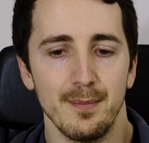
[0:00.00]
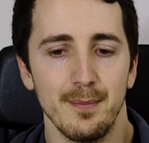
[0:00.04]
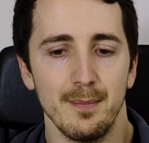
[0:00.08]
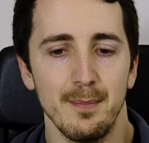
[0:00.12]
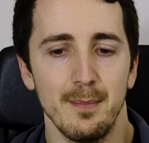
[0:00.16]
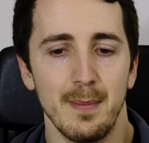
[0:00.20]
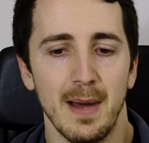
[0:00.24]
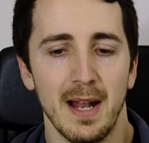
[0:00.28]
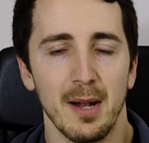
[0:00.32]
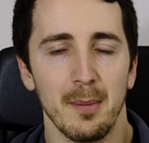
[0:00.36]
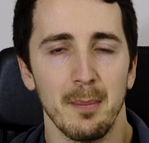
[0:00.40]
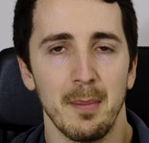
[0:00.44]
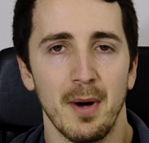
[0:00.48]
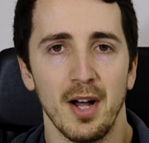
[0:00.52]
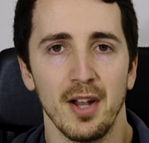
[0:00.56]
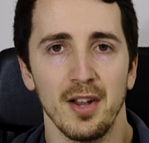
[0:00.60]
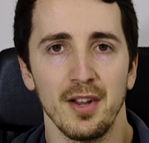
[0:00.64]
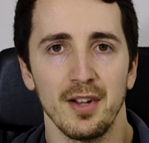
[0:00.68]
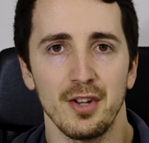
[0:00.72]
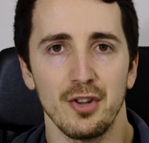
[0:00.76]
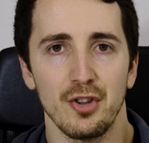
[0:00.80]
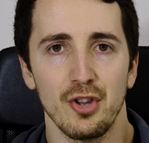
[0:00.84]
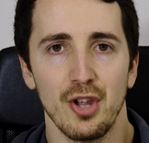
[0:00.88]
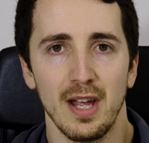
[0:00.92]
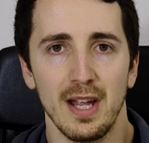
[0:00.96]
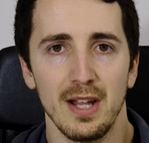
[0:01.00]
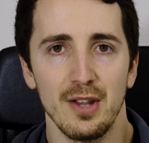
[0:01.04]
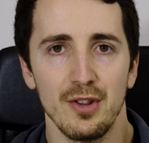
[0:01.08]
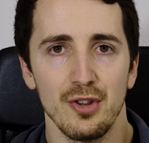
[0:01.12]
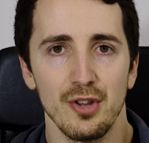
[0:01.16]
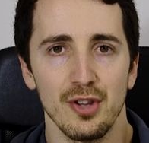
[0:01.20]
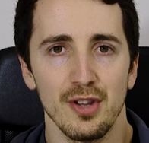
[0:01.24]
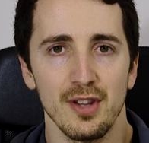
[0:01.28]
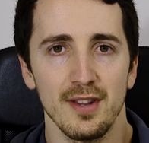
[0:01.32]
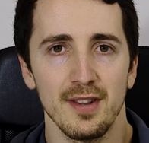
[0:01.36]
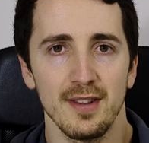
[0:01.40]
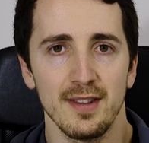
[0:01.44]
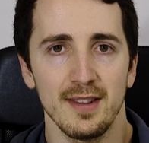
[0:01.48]
metabolic
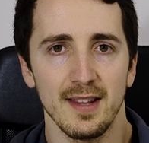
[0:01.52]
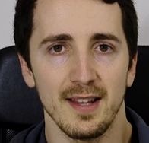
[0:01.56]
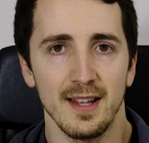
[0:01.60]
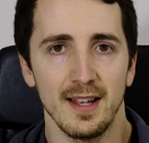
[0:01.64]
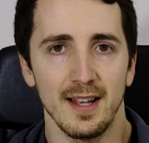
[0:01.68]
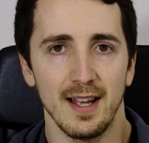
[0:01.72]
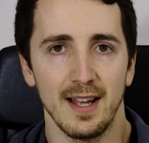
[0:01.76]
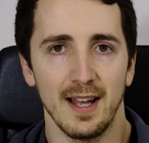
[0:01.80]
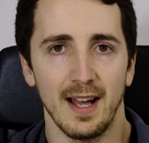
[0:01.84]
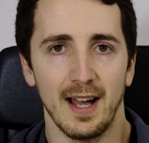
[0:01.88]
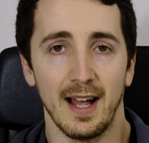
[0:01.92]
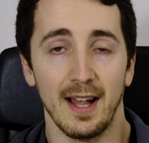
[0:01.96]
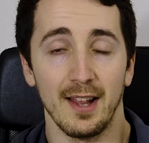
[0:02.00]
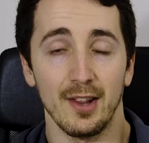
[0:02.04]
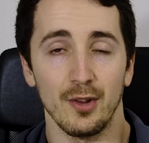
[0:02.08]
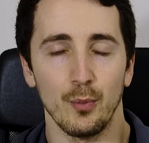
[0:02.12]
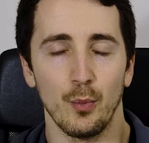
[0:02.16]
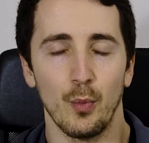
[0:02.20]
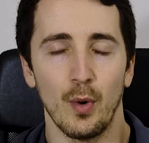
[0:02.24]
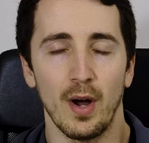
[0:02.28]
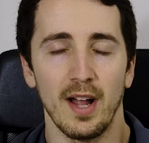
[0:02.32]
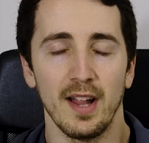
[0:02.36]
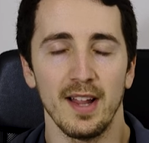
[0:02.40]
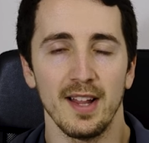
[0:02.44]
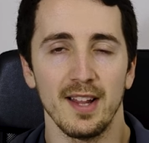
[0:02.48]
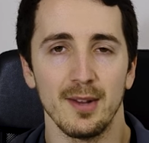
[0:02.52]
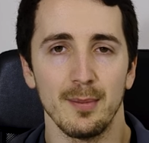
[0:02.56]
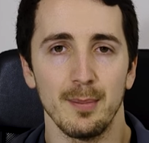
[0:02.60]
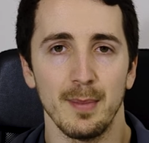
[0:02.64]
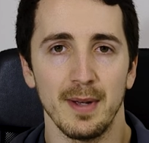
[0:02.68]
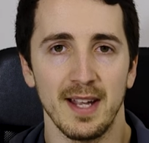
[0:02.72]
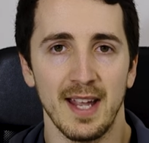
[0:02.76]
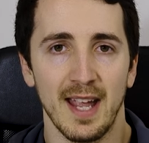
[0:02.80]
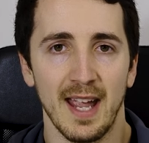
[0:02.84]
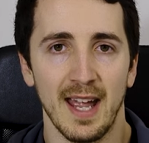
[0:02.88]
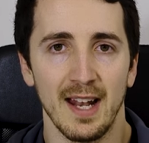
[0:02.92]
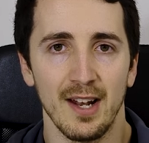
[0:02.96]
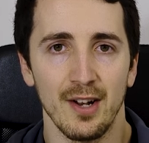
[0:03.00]
changes as well as
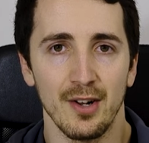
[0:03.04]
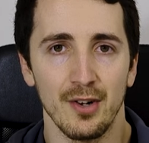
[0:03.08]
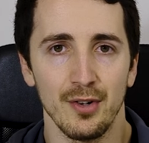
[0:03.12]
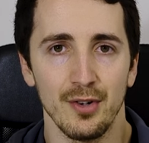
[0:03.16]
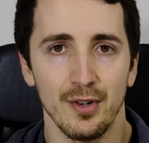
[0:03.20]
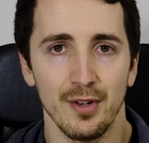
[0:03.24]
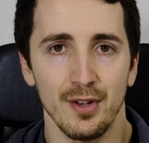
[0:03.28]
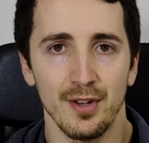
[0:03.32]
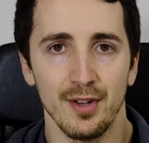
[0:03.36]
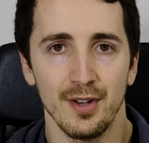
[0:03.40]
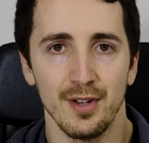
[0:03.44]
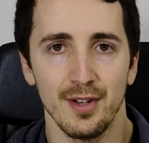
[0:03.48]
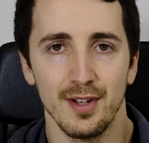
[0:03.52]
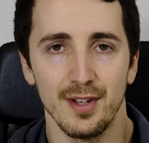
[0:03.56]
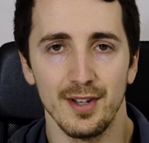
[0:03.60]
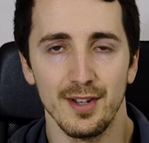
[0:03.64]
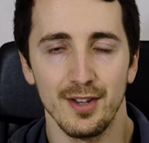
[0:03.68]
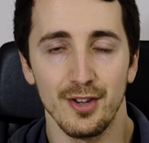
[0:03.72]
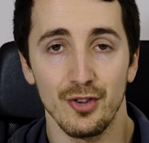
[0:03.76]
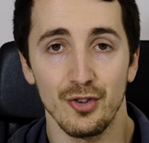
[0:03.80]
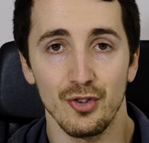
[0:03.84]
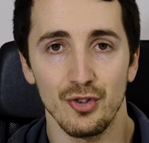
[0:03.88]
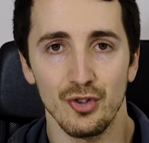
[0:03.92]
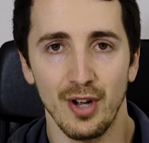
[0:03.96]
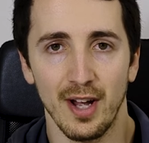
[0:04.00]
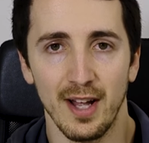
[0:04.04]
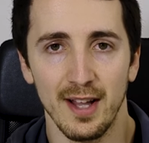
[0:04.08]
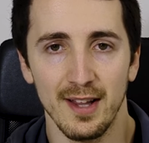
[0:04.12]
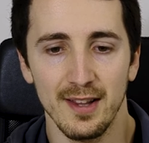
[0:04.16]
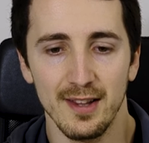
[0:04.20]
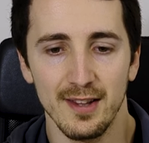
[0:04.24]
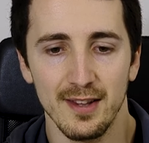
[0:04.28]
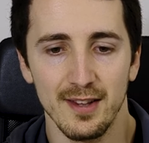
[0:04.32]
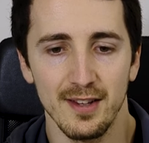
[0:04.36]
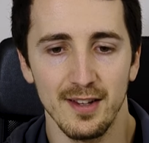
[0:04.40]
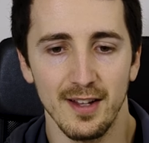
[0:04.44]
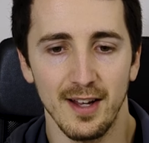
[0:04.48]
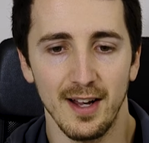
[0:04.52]
mechanical
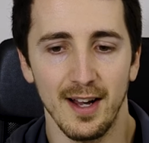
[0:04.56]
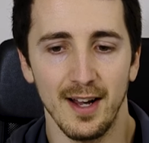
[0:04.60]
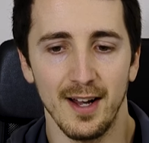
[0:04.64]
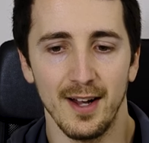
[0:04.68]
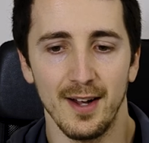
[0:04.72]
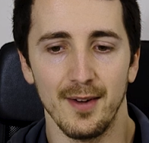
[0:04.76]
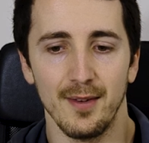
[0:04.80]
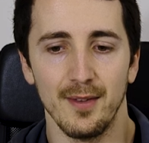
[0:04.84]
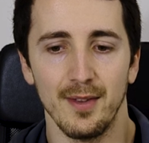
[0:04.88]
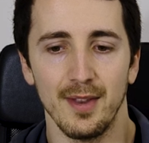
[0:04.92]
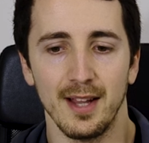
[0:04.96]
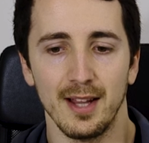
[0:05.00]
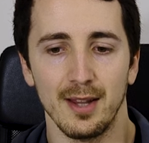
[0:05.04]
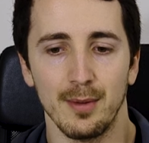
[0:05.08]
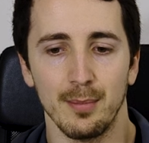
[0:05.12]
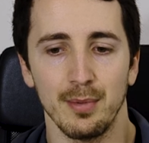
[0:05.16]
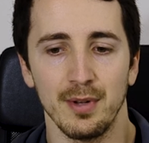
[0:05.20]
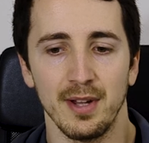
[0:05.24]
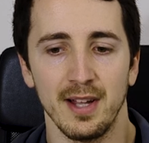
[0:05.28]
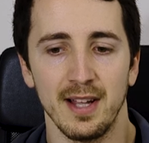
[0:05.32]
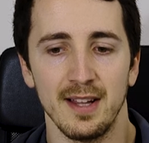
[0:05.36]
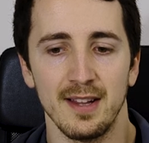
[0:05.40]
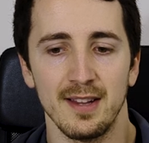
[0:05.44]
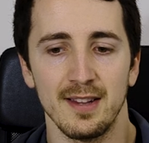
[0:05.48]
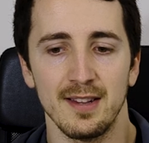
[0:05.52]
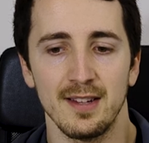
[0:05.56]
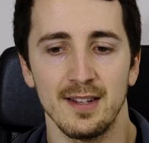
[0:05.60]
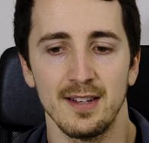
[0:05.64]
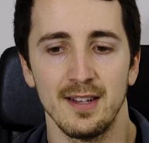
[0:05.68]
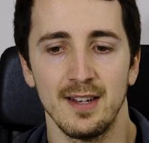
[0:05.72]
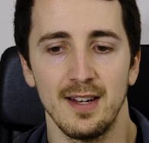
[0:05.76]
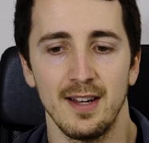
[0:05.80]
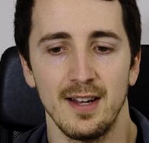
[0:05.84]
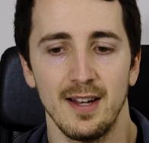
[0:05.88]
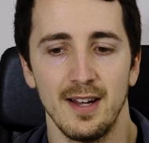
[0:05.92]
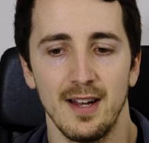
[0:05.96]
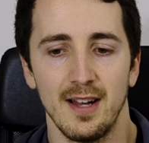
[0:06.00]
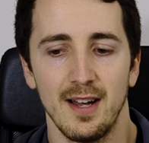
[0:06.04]
stress that's placed
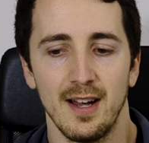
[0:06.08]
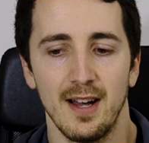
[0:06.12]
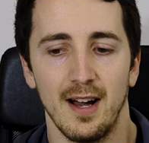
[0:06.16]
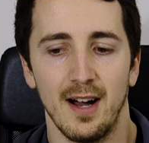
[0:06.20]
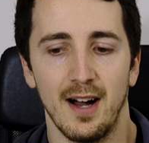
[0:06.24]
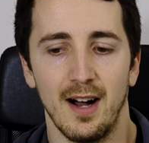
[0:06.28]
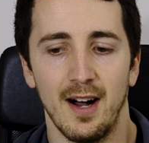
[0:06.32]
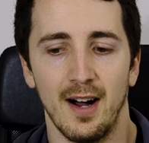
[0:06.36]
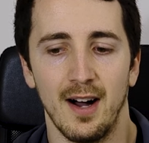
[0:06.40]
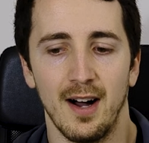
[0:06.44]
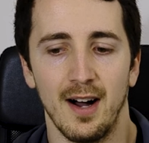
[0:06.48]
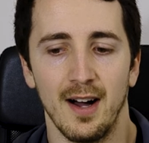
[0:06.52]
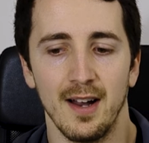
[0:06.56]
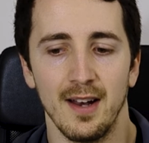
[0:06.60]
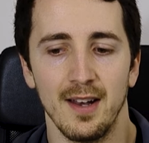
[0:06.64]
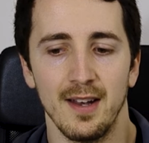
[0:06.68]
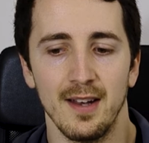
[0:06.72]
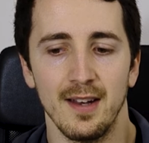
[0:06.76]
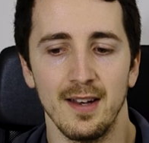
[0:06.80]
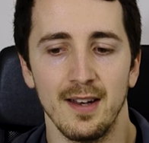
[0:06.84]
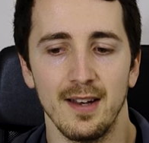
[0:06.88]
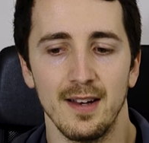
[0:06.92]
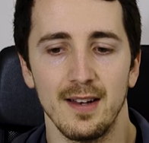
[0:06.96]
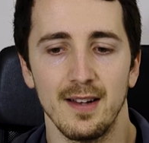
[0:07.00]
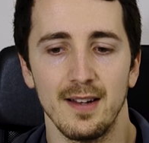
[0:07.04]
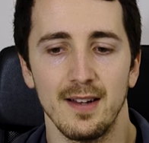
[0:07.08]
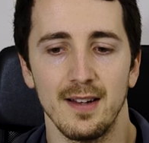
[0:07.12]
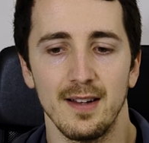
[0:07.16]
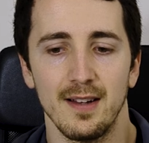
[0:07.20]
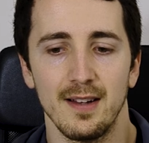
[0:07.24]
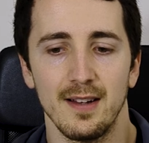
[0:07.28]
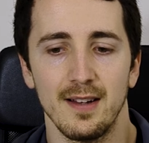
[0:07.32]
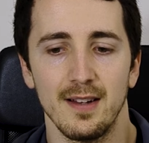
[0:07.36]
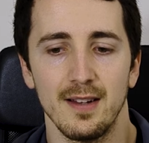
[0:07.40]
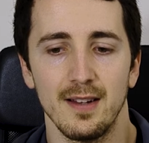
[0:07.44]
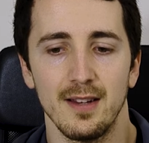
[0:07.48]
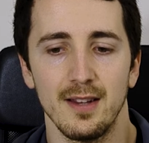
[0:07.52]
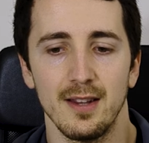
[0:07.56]
on
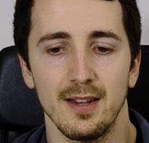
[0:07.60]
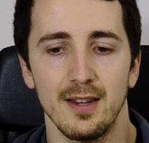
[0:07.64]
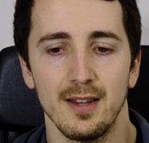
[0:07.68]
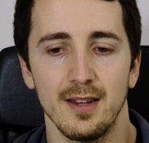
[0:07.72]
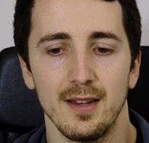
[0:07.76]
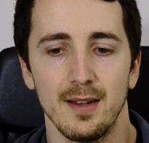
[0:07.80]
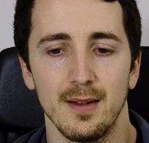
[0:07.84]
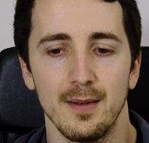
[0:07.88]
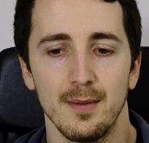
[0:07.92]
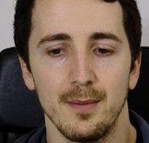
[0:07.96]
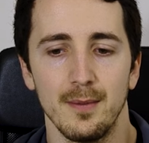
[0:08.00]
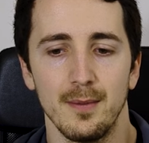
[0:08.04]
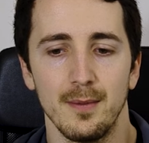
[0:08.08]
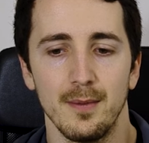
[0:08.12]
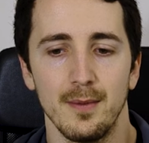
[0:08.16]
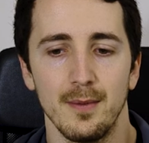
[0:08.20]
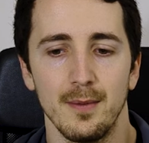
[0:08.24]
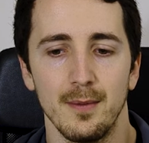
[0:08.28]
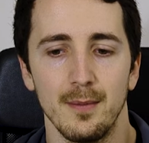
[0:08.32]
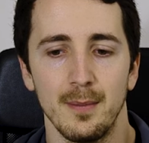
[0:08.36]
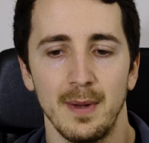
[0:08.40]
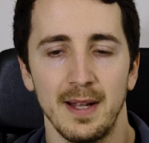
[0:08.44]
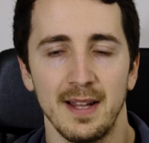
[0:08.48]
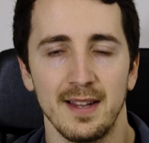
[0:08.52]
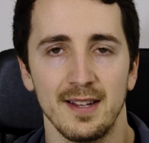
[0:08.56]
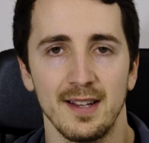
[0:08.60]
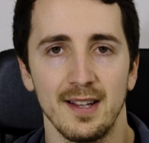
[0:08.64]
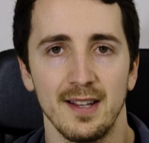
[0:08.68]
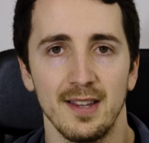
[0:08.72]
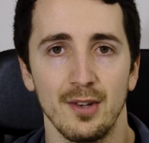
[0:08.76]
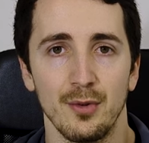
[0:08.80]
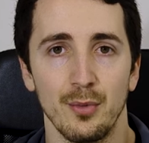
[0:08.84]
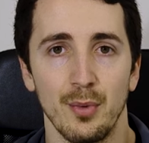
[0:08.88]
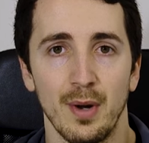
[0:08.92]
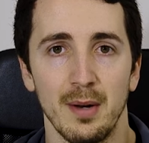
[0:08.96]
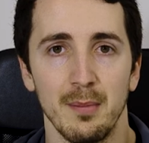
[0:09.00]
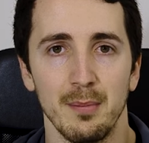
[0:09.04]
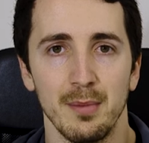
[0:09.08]
basically the
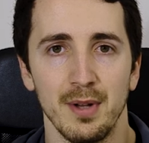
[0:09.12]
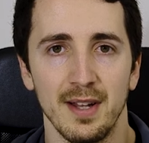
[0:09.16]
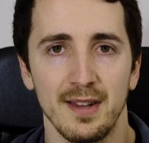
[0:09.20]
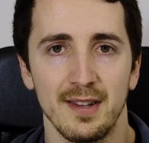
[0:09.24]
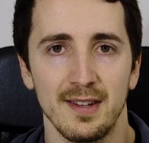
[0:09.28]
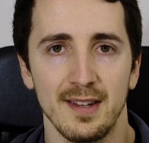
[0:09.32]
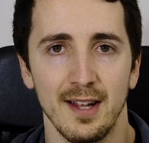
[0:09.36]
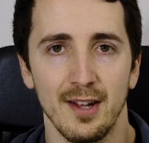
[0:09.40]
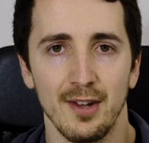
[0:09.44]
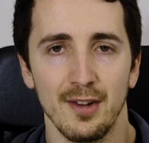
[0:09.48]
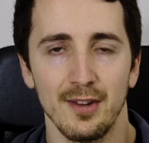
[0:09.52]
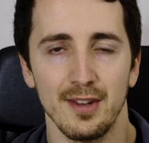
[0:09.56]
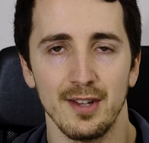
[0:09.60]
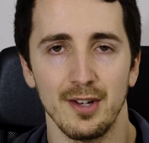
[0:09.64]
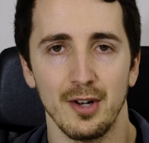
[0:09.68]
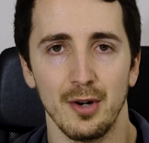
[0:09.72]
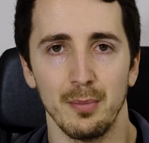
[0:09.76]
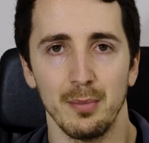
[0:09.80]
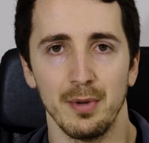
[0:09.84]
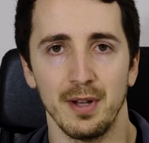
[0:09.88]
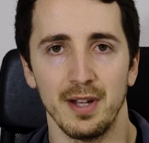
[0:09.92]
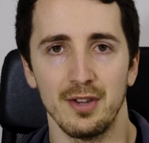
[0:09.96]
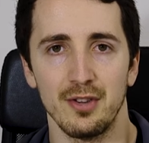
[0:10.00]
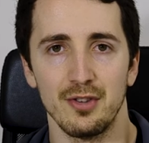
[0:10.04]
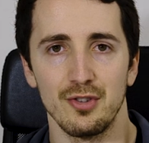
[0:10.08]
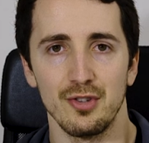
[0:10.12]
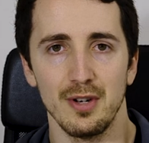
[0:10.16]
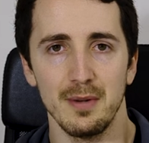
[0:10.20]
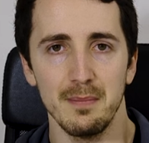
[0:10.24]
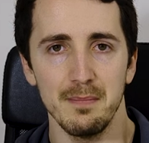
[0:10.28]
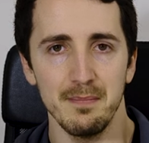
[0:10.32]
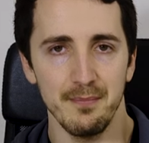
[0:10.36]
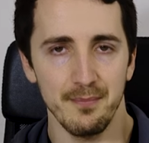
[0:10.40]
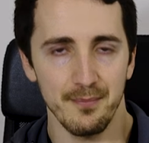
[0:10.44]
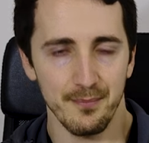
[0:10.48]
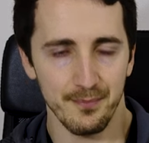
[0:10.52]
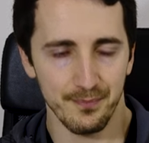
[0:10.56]
red blood cells in our bloodstream.